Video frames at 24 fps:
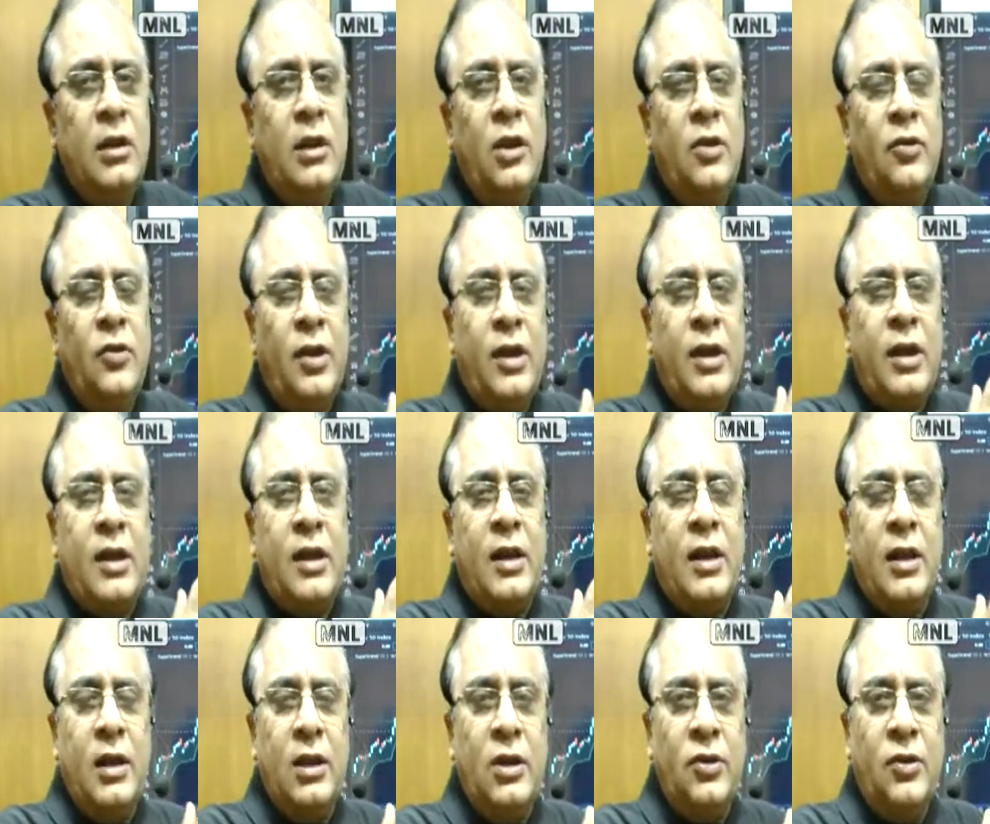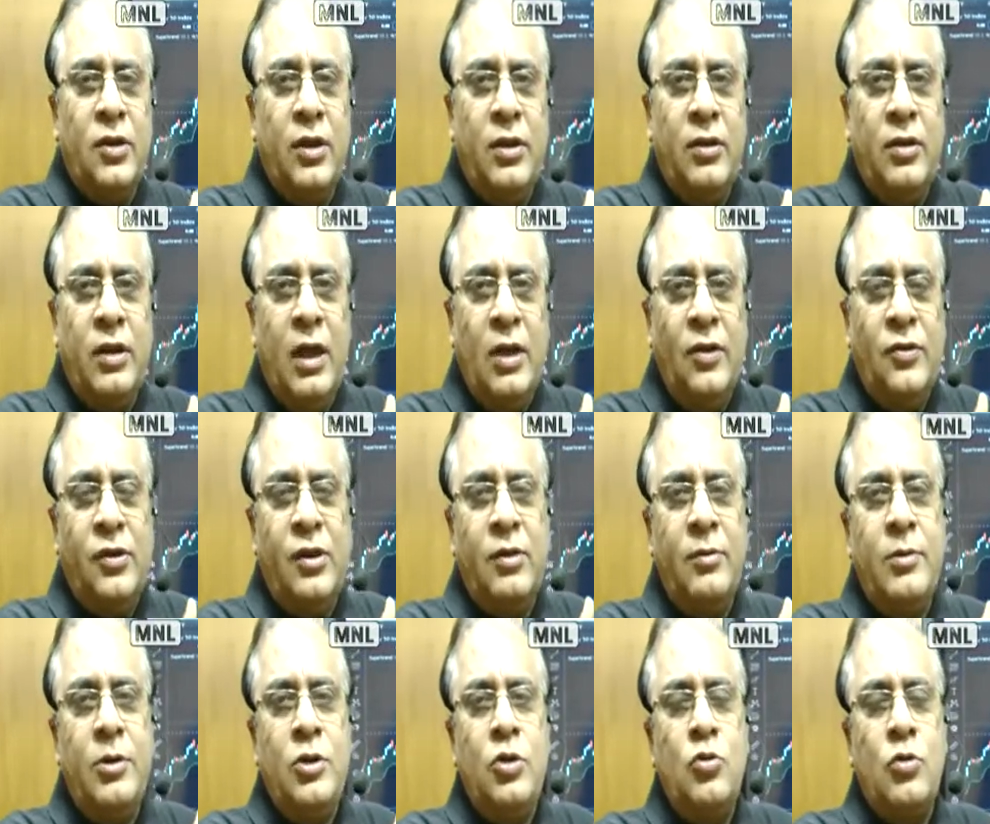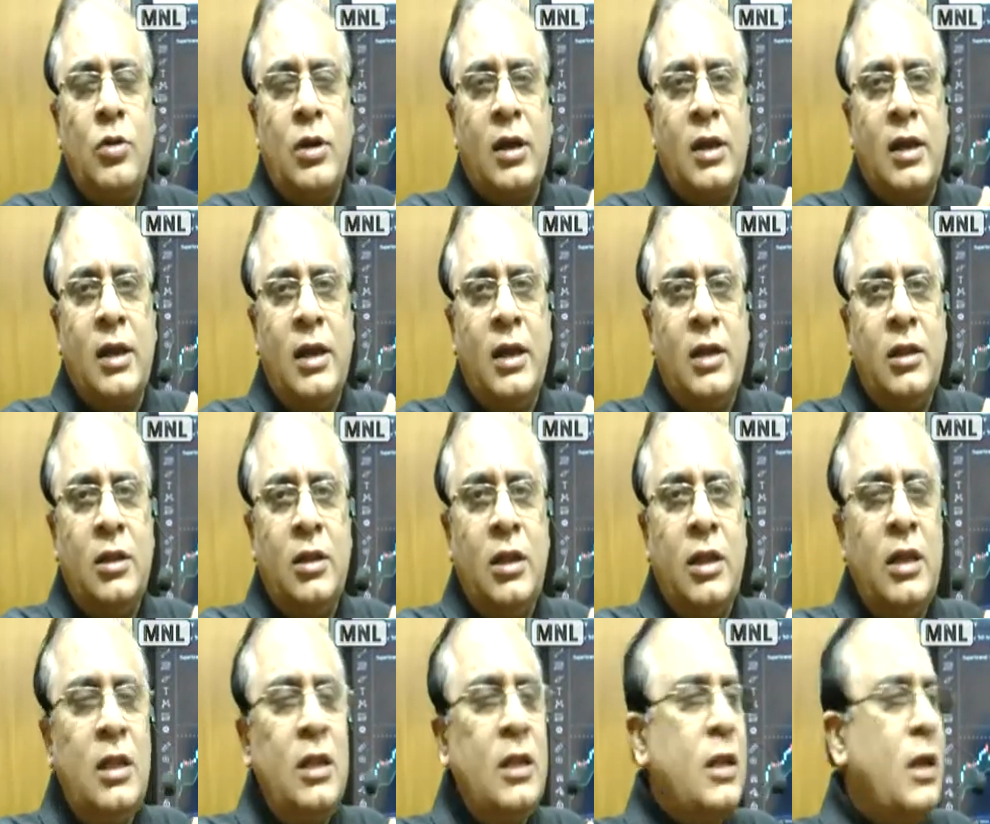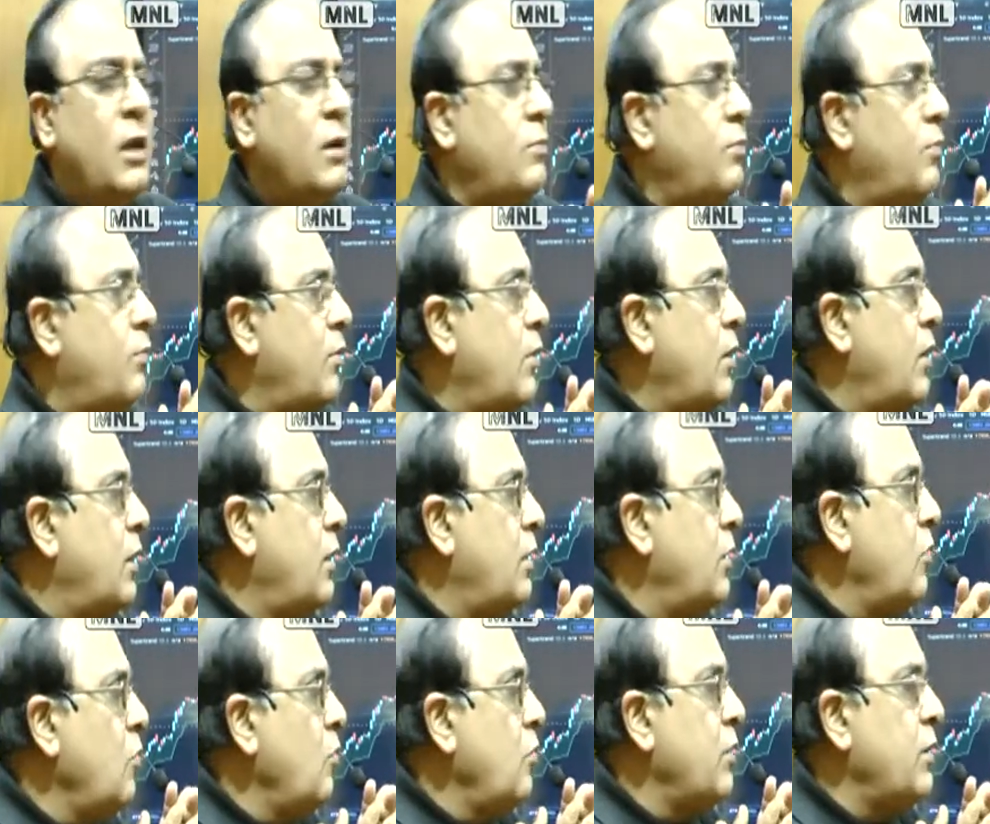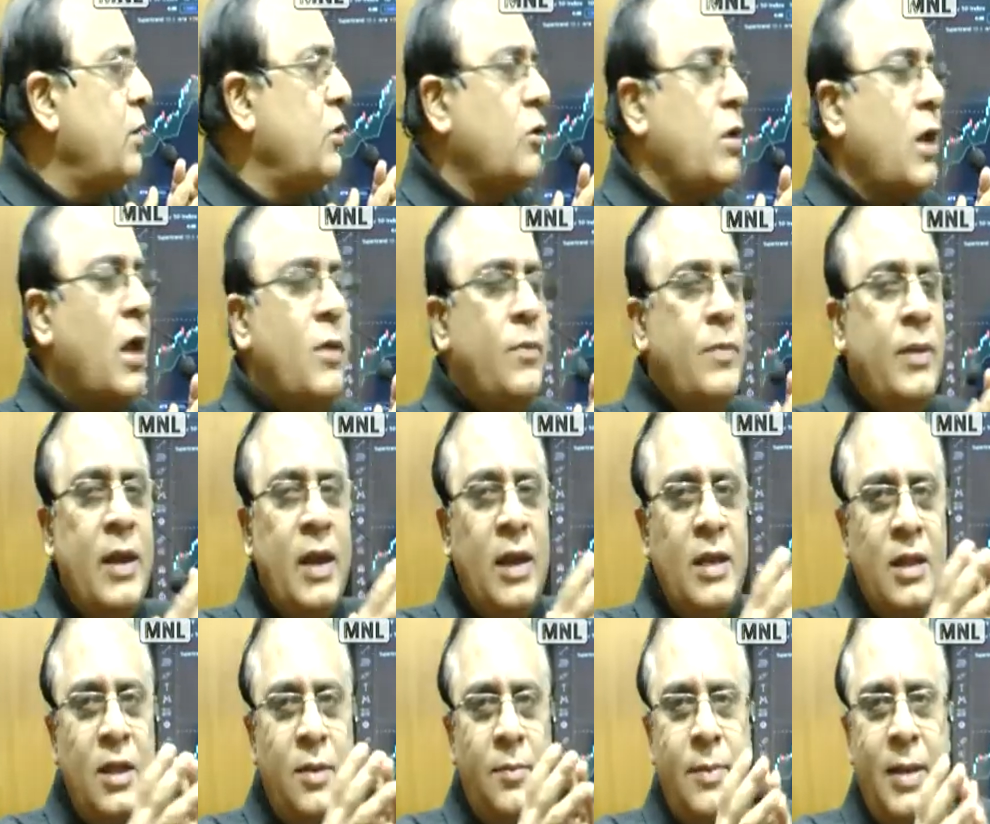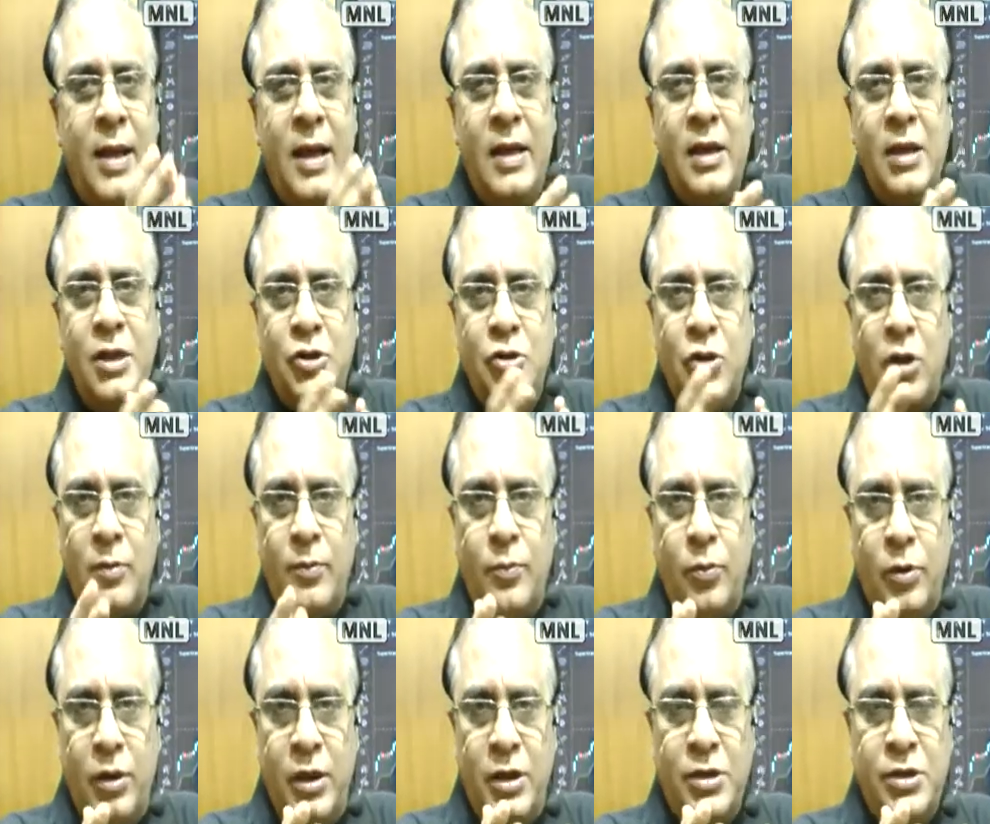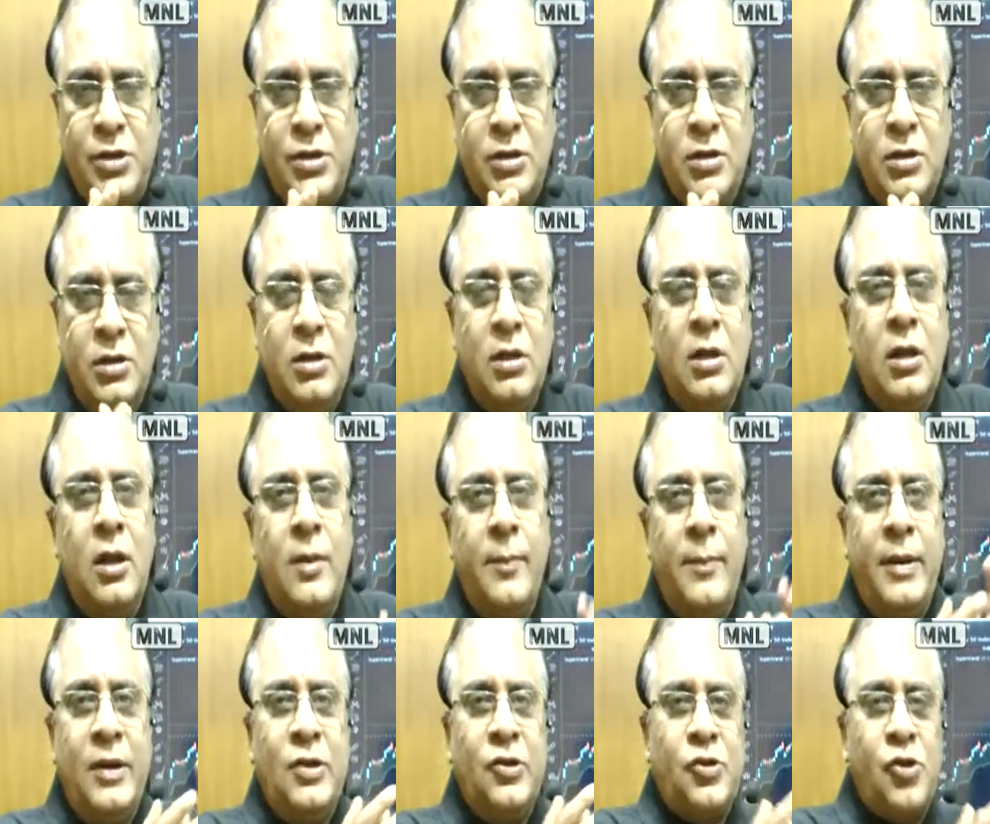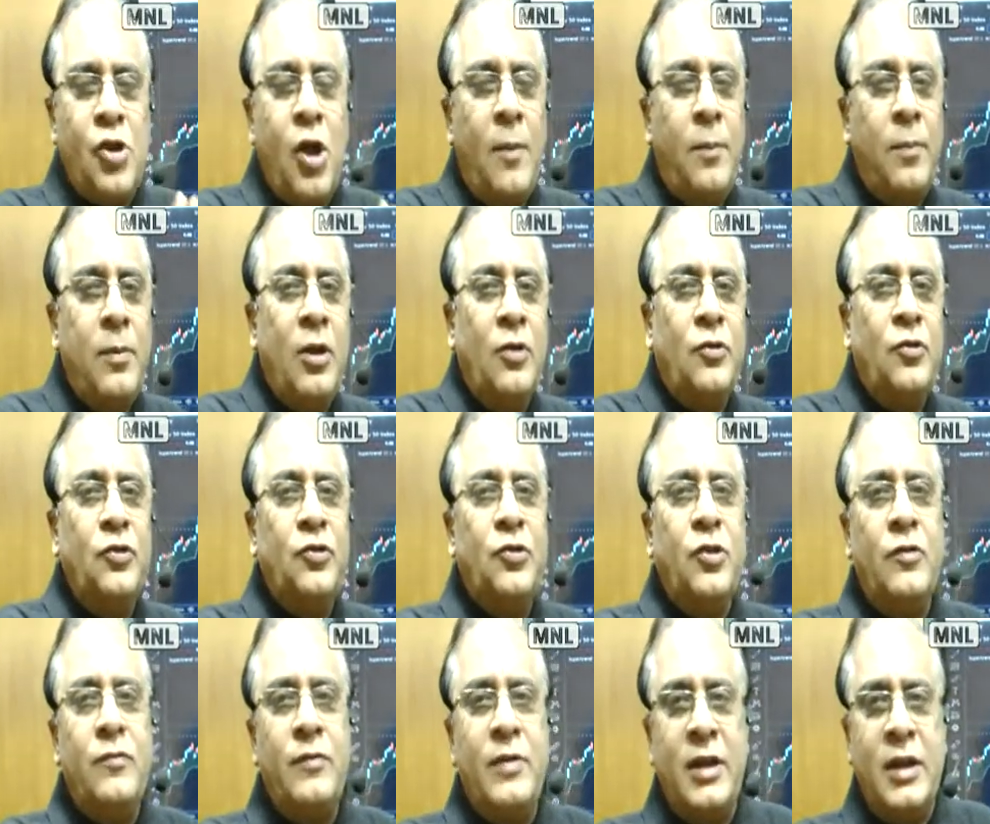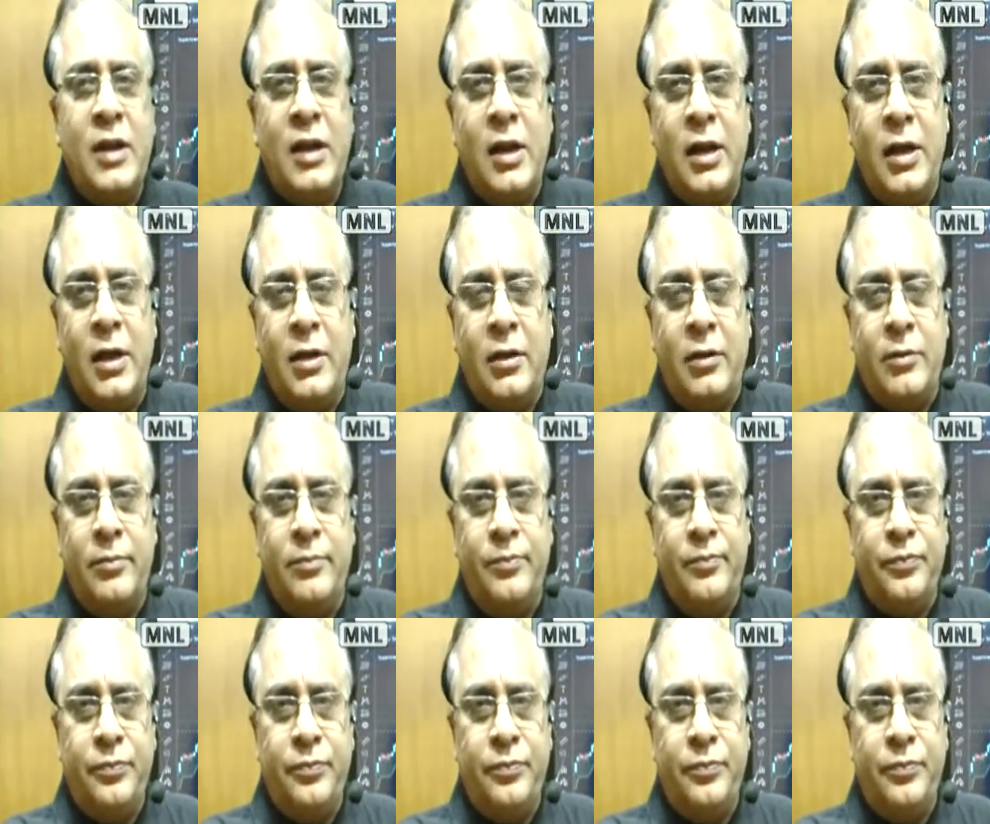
has given you a clear thing that you can be either bearish or bullish, but stop losses are very clear.